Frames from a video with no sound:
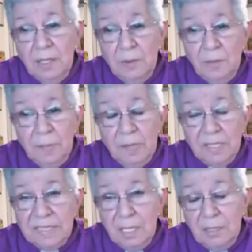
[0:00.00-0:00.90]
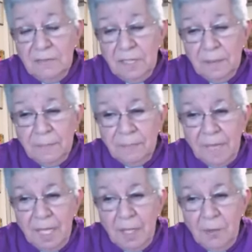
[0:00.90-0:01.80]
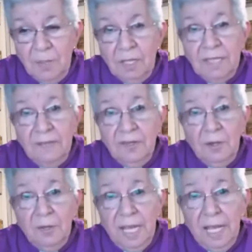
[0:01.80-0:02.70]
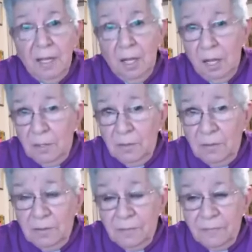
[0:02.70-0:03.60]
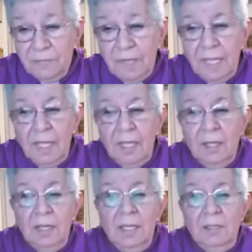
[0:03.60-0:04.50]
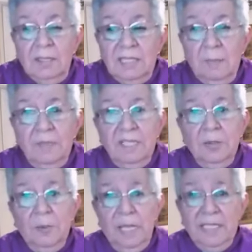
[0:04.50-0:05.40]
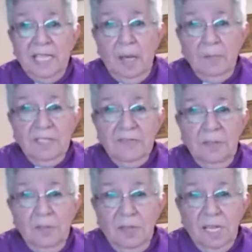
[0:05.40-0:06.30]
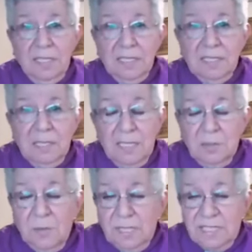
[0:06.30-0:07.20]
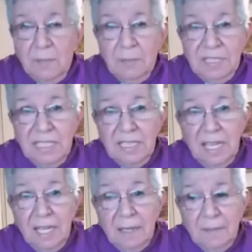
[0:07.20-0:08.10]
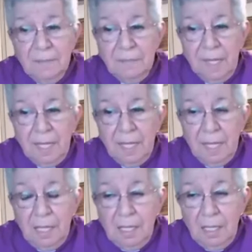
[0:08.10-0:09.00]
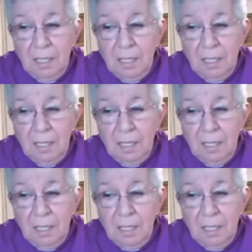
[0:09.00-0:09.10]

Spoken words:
pass away or when we pass over, we are never on our own. Somebody always comes for us. There's always somebody there.